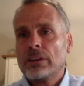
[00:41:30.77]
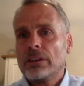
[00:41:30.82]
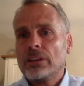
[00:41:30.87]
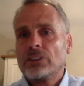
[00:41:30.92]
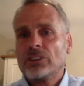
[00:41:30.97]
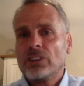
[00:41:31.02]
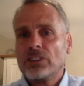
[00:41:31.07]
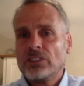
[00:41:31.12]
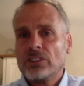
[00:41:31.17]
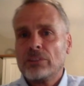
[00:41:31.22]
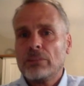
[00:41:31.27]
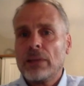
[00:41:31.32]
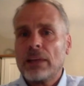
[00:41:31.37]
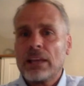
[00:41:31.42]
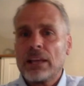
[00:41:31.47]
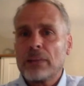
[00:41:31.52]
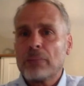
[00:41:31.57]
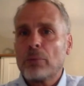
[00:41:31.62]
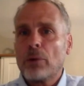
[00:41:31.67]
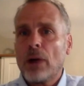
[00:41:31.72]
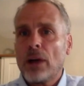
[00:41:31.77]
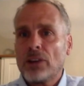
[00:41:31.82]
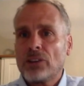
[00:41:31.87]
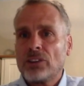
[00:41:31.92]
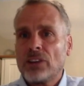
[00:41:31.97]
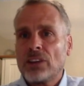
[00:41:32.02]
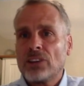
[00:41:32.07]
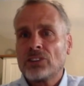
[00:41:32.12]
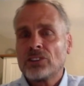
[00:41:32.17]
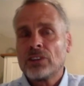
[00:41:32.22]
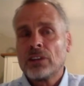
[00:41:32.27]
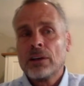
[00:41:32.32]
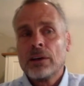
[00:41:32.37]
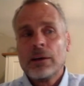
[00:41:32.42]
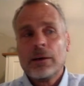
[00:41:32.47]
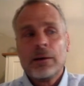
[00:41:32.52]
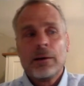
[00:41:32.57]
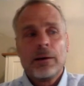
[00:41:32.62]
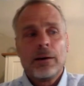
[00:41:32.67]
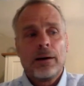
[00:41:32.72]
decision-making process,
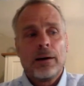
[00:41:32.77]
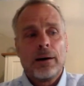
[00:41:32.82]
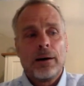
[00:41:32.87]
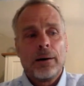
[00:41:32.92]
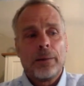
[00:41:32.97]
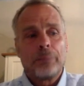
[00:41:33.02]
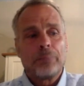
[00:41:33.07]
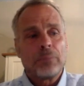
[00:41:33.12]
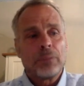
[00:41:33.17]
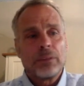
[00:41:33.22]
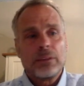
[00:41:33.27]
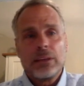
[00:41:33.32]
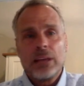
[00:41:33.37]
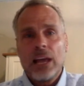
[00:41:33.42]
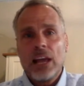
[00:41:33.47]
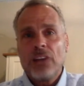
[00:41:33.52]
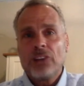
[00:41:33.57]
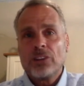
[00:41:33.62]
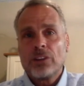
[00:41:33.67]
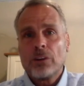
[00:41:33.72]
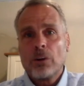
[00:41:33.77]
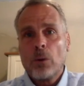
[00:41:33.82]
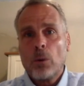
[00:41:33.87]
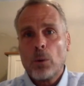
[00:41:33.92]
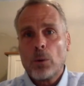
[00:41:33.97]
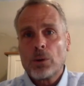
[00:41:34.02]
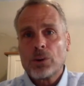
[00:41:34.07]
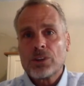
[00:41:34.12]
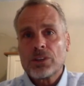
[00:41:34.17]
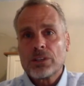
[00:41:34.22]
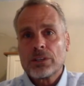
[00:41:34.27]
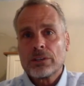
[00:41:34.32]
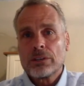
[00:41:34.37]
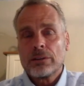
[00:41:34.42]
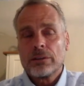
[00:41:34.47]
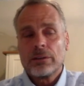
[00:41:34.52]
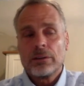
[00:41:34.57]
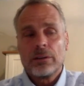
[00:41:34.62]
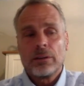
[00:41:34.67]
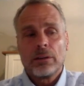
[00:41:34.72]
um, the age of the horse,
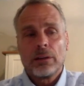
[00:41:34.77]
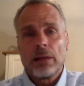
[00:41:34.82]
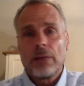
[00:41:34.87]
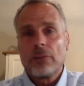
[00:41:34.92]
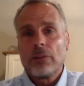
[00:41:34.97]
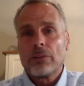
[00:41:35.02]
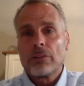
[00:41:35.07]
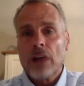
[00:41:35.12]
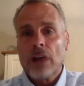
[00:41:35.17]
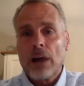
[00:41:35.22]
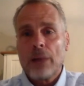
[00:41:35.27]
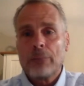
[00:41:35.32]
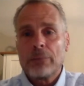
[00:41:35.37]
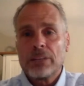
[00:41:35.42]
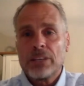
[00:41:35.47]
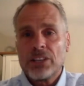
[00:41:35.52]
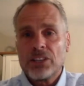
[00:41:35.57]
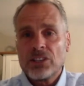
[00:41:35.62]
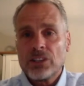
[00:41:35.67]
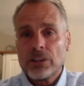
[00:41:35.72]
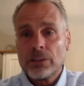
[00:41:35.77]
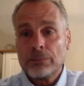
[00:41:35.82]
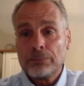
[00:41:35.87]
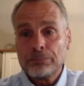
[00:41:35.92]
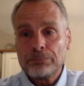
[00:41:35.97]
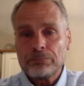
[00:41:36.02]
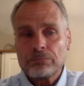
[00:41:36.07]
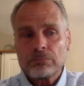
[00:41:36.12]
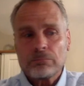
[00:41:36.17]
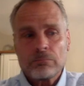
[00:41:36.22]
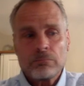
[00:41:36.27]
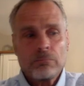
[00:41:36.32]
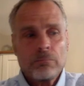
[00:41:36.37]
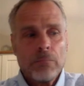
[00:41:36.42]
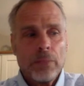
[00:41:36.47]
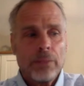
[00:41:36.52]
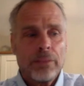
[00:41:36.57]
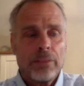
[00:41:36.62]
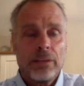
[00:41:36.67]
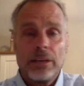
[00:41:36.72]
the level of competition,
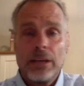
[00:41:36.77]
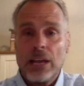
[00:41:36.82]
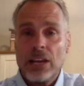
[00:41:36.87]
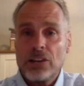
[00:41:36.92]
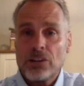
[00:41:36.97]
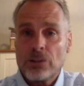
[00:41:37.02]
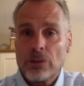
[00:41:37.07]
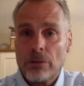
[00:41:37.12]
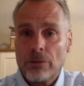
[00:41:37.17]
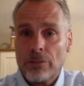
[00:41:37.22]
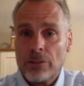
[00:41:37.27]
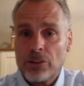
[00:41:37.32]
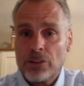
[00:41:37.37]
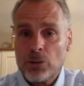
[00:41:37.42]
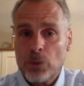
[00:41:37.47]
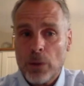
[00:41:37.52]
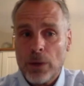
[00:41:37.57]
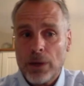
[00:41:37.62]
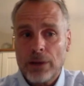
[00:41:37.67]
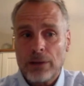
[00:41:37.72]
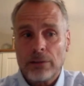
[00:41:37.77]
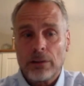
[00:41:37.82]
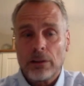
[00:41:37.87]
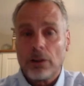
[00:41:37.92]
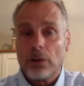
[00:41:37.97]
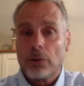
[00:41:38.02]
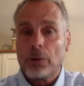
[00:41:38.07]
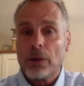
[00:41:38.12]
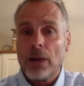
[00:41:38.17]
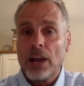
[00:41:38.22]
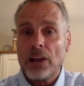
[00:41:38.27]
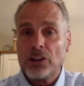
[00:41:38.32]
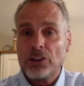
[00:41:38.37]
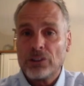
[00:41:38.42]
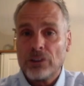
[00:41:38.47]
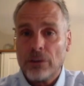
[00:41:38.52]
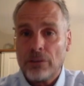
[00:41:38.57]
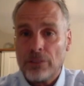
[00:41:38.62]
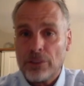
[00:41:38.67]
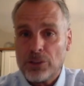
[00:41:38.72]
the nature of the joint, the location
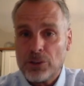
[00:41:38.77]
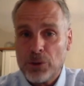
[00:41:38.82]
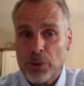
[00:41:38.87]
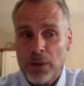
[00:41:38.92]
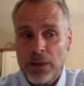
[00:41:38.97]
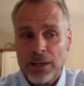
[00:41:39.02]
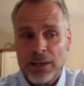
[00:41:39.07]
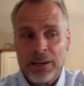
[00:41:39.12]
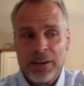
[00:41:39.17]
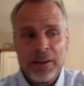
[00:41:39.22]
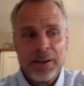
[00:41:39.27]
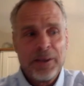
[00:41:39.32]
of the joint,